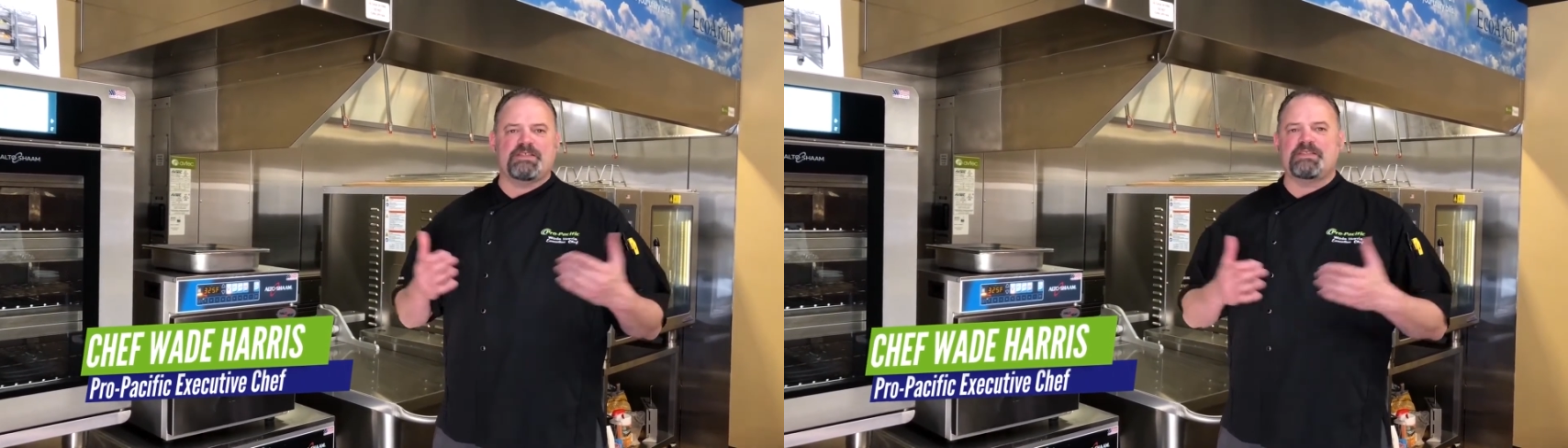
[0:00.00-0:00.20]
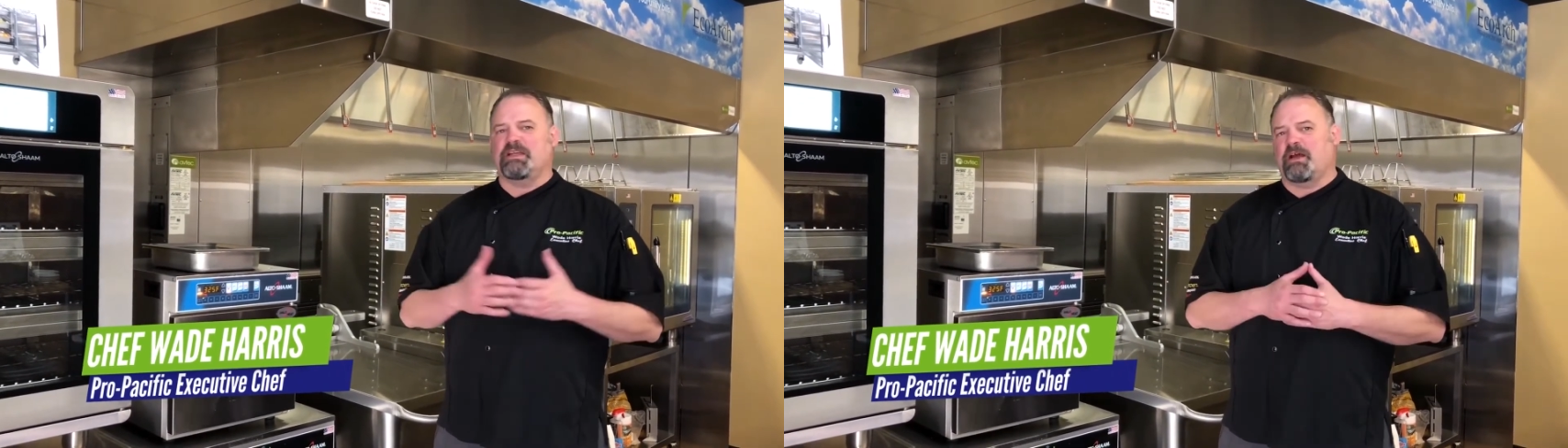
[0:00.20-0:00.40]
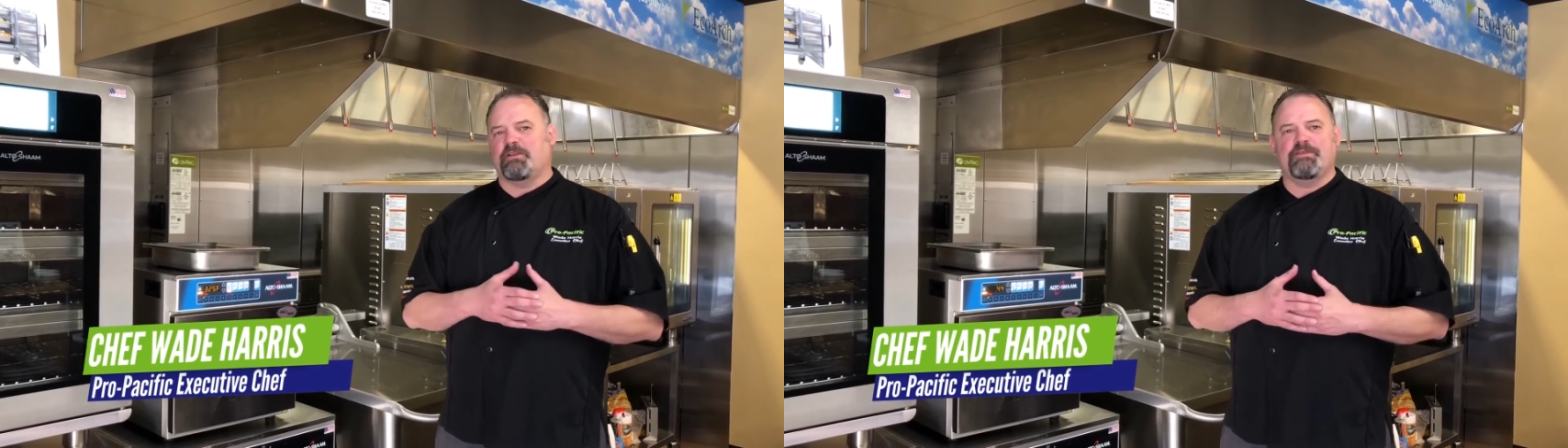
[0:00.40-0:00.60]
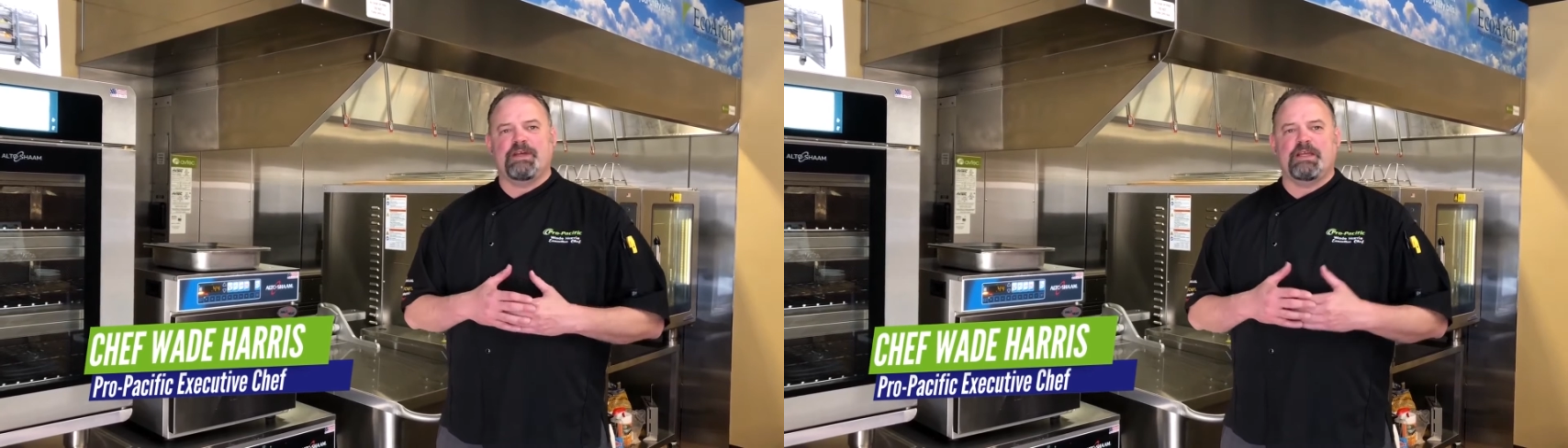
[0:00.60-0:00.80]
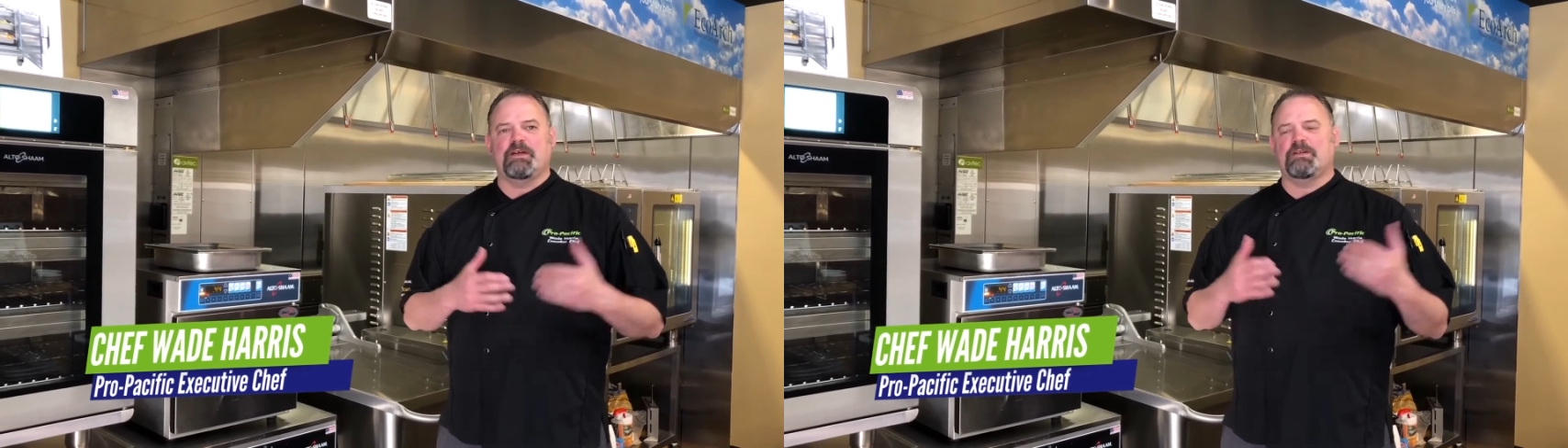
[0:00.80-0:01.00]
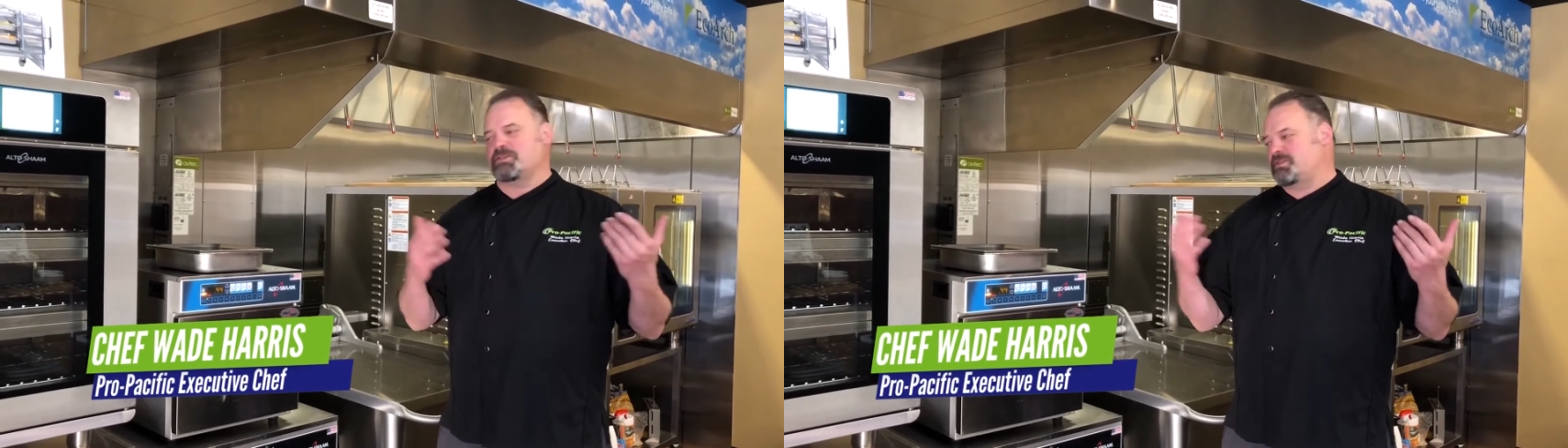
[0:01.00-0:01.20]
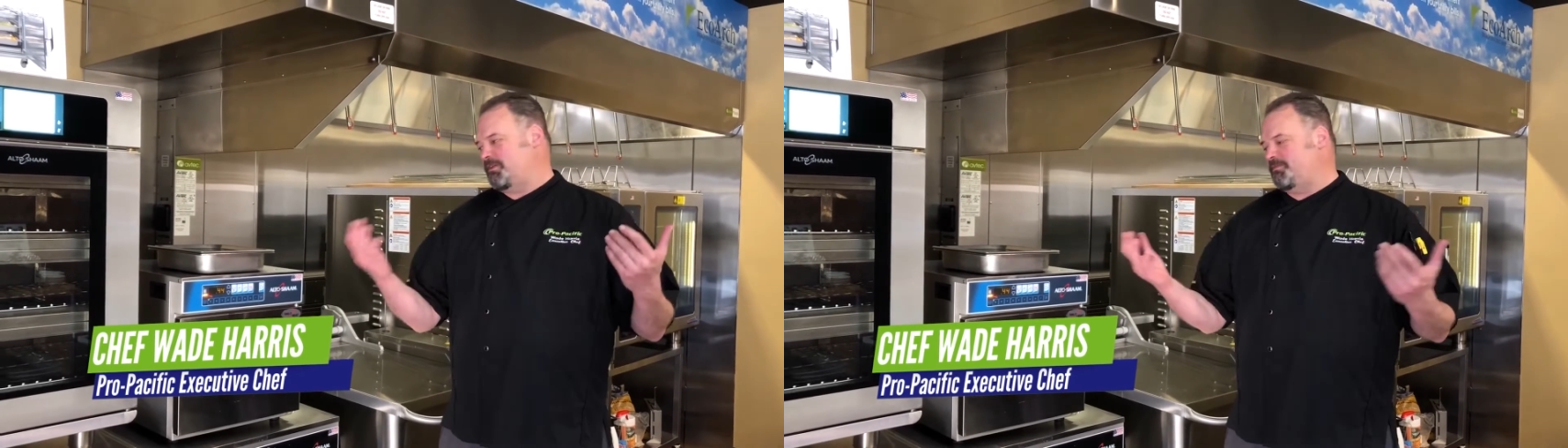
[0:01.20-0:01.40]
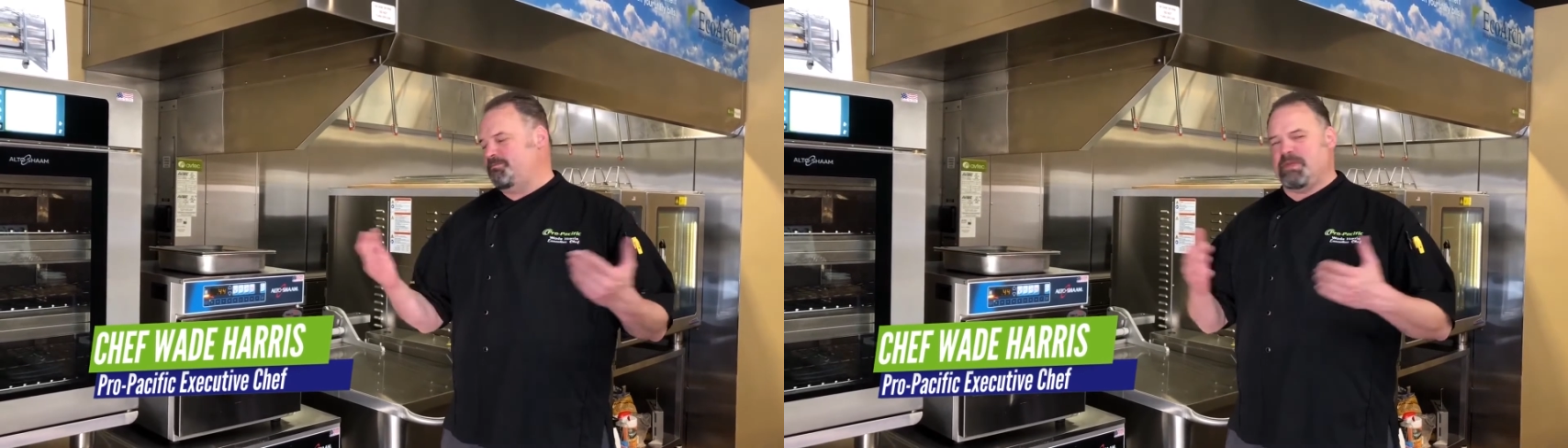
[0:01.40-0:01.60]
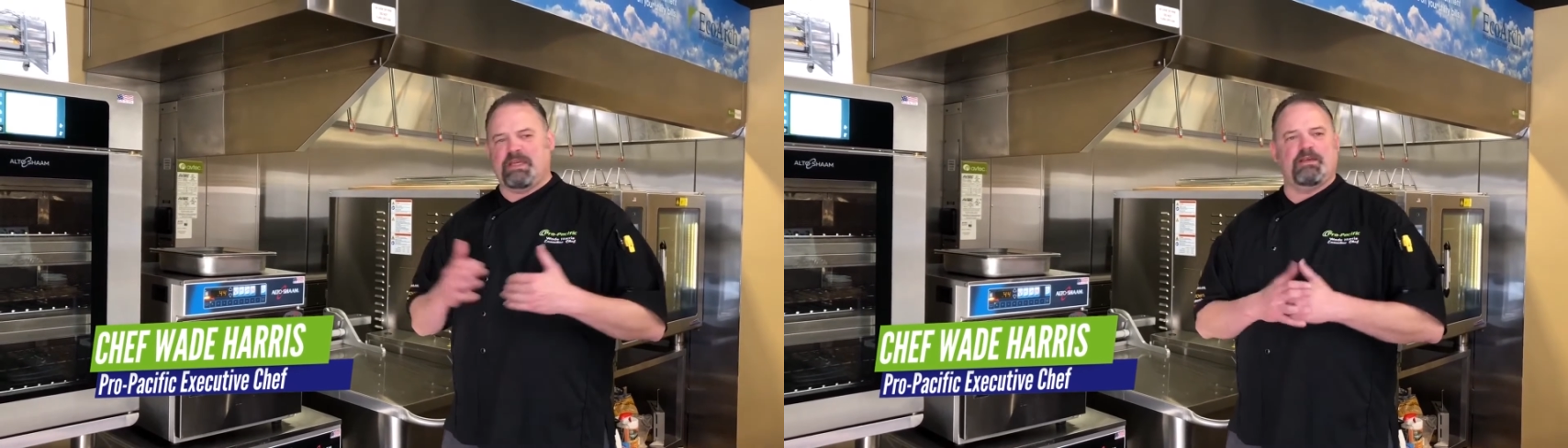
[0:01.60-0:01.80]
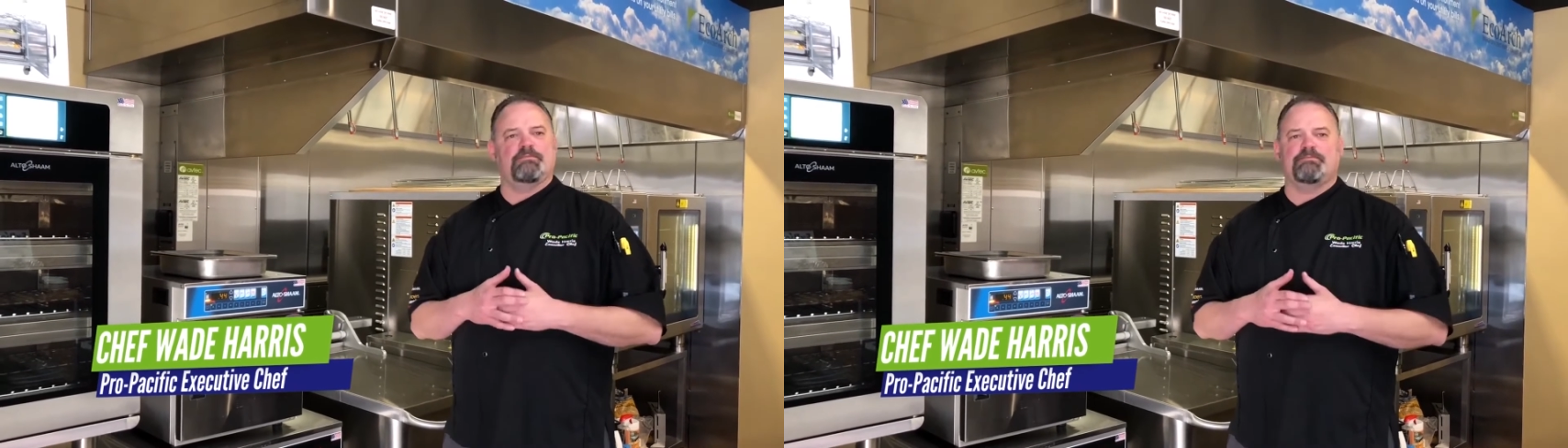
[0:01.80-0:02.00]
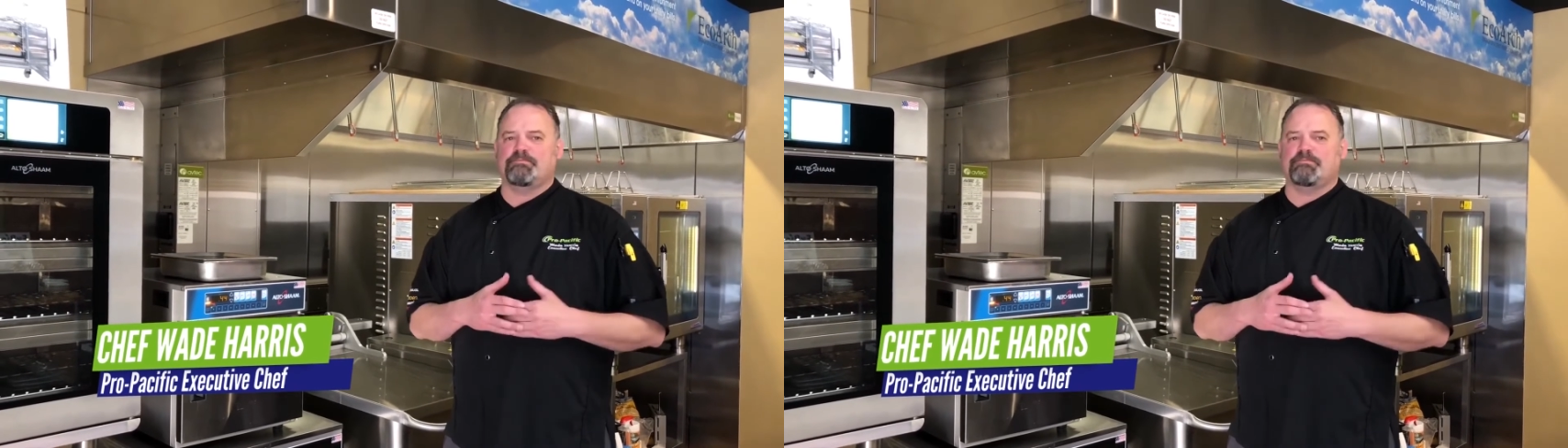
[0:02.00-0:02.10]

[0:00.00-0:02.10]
seen other videos of me